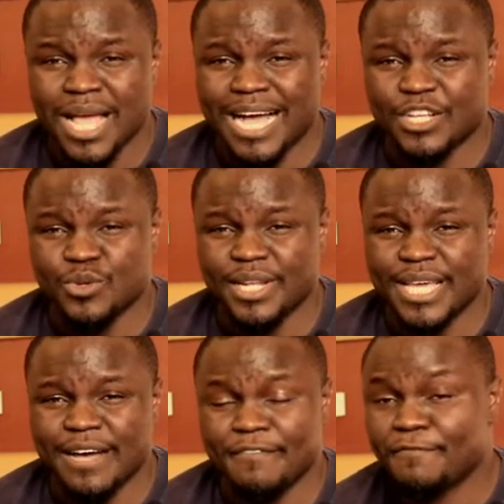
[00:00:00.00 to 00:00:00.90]

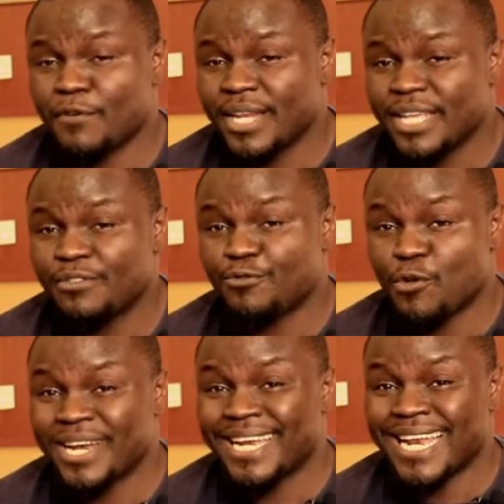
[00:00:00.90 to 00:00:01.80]
actually have fallen
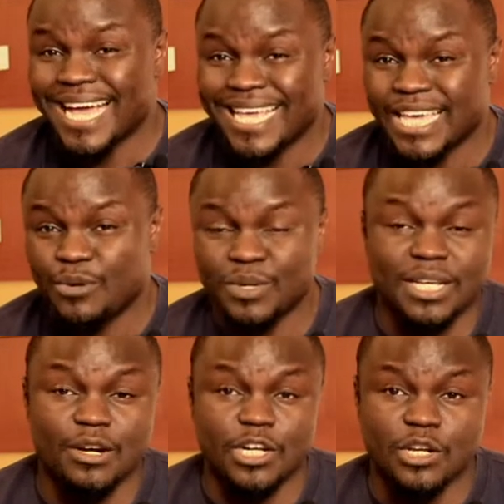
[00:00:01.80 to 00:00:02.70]
for nagging
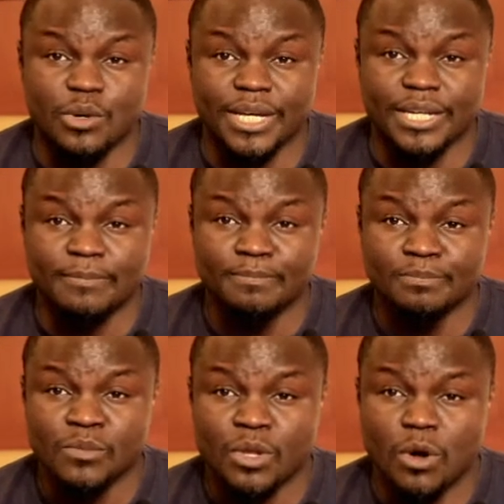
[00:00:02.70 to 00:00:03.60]
without knowing,
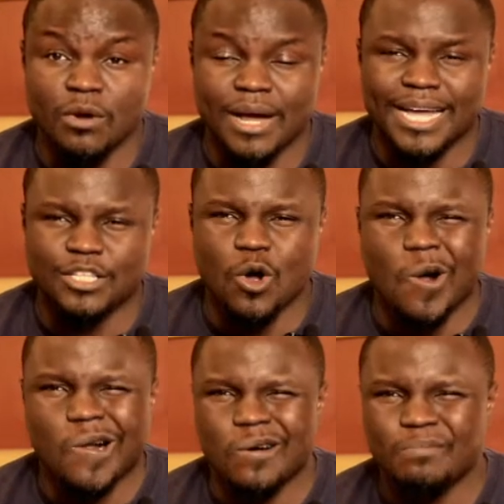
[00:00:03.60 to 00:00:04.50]
all right,
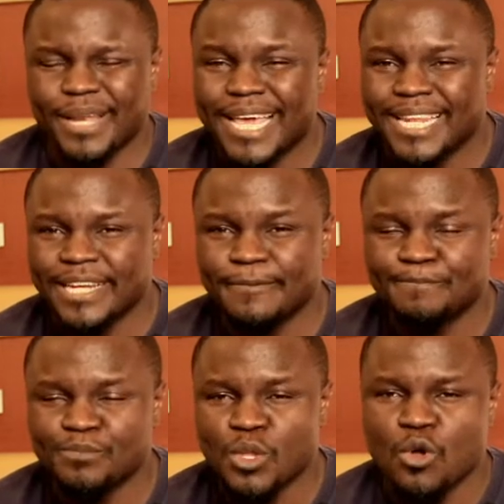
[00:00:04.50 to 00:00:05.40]
or complaining.
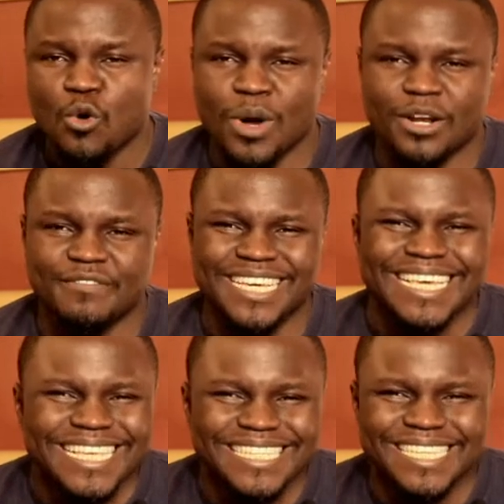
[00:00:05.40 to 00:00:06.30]
One of the
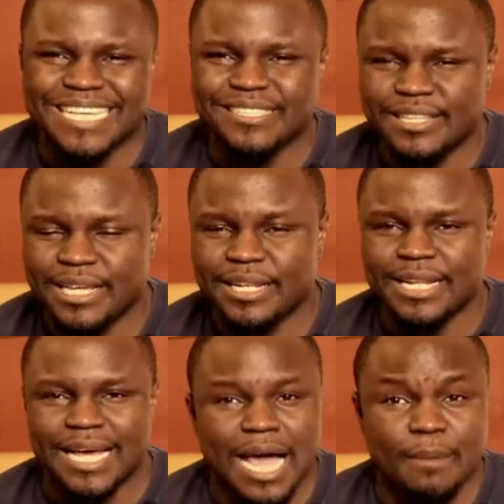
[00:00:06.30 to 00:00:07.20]
easiest
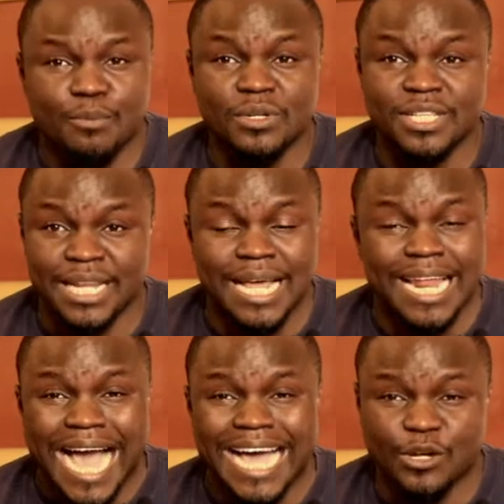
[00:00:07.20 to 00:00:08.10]
things that happens in an
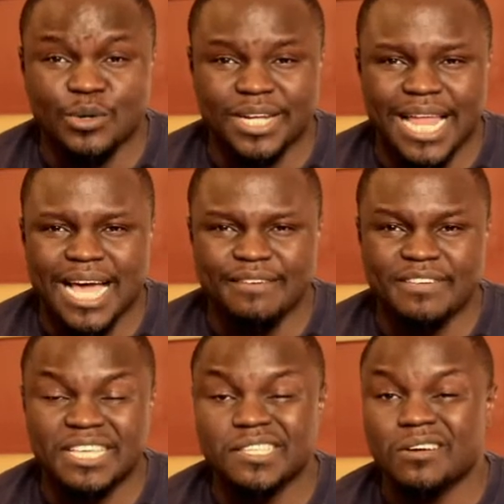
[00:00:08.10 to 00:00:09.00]
adult
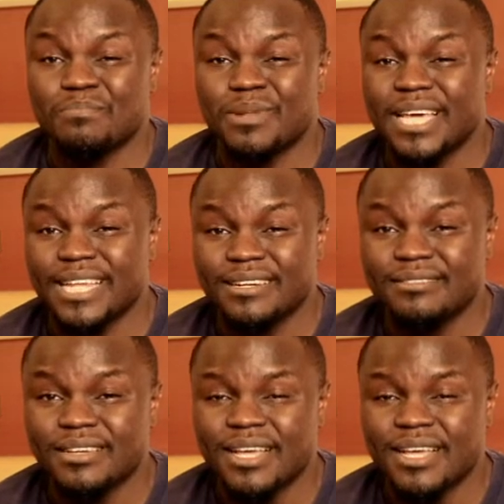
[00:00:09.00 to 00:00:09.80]
life is complaining.